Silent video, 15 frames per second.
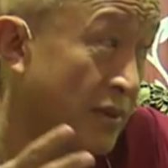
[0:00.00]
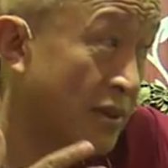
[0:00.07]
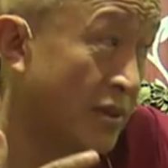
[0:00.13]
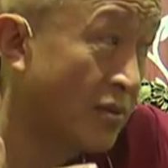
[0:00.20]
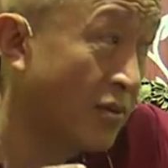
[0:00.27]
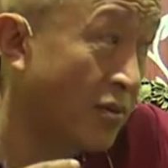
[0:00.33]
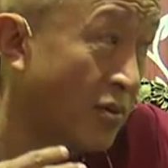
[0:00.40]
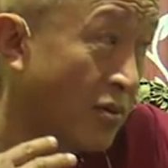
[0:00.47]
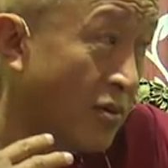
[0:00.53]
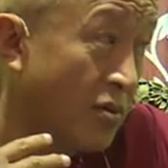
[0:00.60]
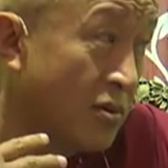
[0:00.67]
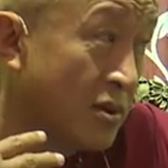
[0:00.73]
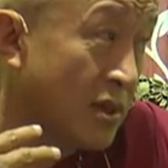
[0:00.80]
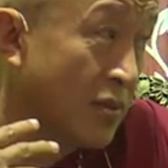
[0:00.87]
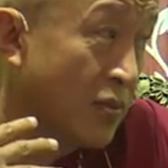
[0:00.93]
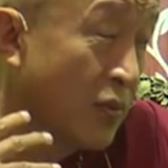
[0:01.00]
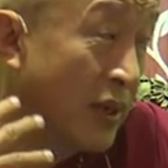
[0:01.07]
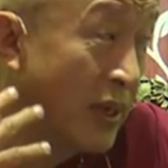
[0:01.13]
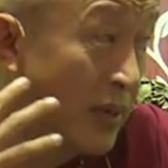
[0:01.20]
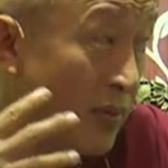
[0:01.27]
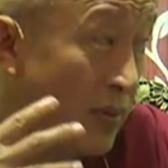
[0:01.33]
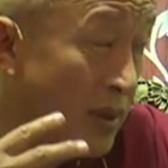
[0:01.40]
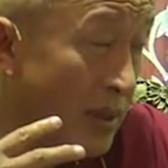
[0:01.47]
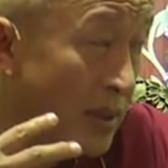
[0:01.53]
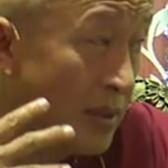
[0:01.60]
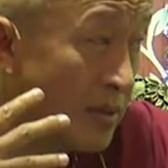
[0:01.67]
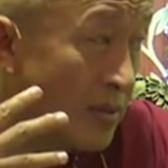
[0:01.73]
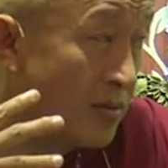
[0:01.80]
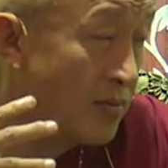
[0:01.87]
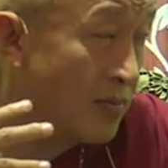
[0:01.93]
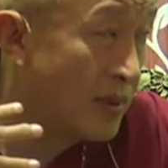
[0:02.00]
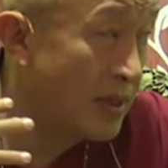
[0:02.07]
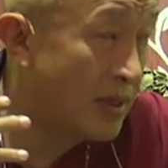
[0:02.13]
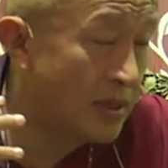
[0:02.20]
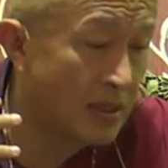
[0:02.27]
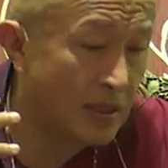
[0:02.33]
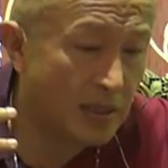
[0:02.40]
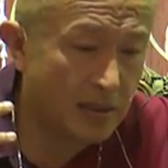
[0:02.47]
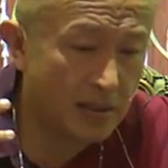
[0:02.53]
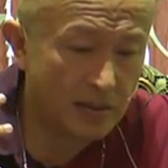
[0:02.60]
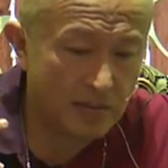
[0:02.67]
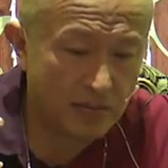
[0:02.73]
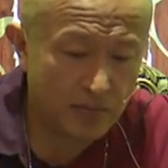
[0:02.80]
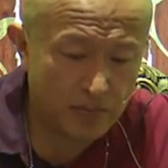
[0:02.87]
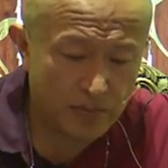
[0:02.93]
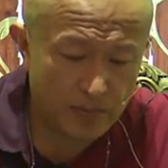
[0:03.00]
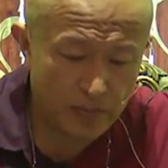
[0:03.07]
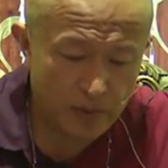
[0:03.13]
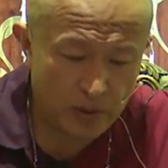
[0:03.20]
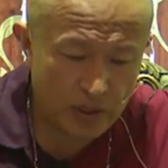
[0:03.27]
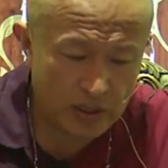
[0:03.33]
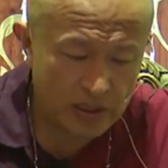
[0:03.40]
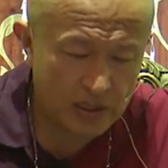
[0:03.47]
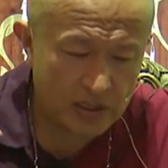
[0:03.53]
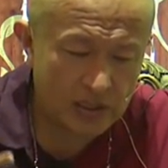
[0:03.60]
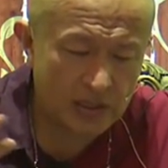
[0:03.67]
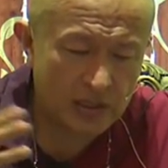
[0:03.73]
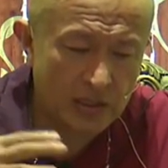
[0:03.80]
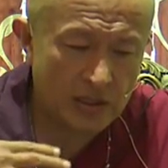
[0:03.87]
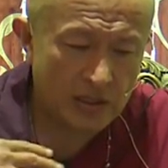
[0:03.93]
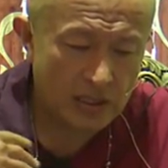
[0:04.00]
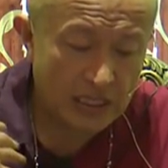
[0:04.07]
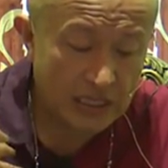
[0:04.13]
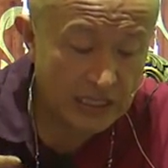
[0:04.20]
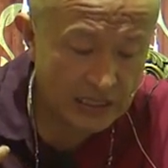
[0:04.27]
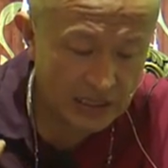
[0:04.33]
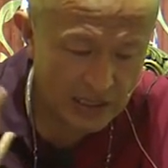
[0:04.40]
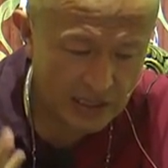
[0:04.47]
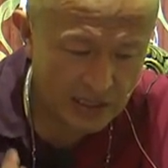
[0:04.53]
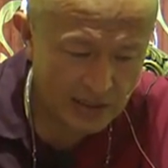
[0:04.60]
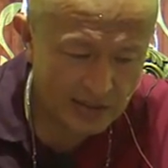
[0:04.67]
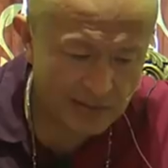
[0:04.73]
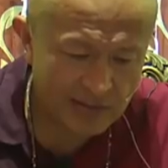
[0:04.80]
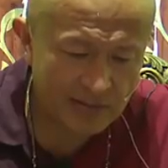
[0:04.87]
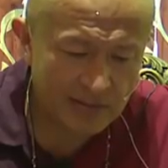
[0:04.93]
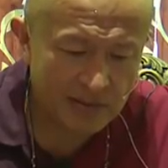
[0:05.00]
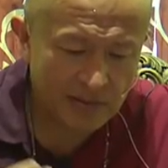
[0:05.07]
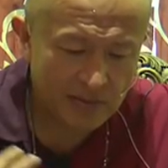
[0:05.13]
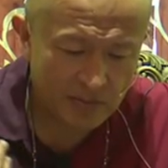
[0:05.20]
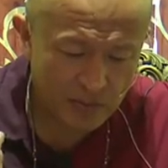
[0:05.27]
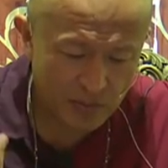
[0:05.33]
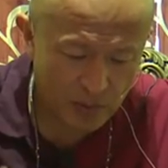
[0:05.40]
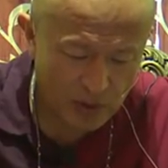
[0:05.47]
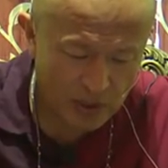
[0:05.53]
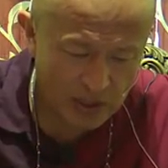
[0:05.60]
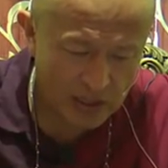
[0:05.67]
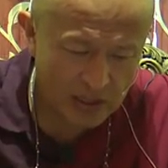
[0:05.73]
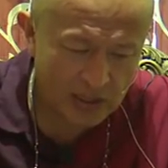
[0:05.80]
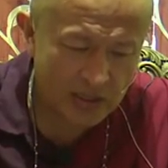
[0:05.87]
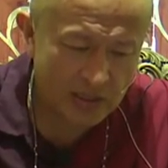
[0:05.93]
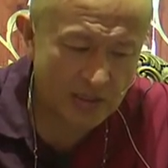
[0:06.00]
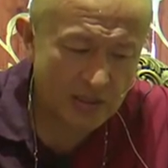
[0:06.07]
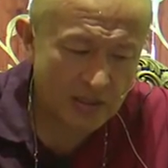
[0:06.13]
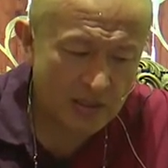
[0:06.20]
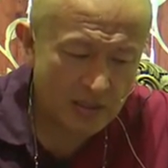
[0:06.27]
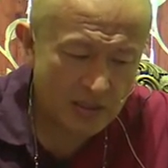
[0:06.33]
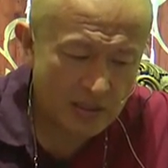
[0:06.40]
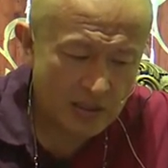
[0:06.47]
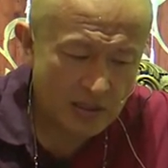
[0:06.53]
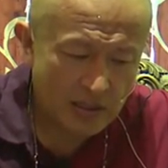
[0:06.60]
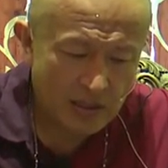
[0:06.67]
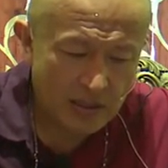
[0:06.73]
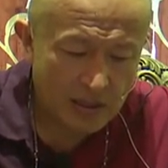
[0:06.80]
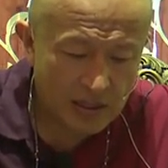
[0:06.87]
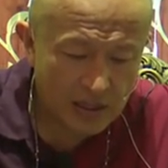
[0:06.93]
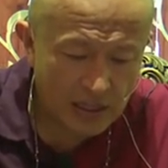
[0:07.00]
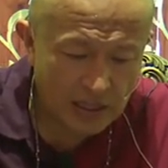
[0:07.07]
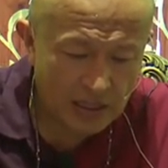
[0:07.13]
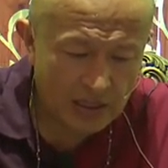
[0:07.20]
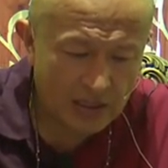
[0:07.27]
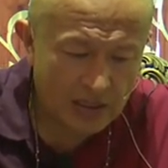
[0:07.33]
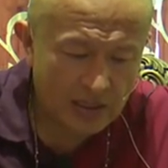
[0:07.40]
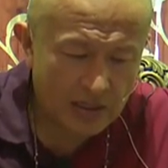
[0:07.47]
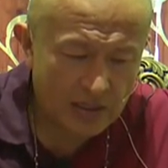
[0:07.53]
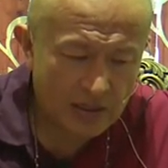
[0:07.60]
with all the way we Veda, Buddhist, Indian Buddhist think.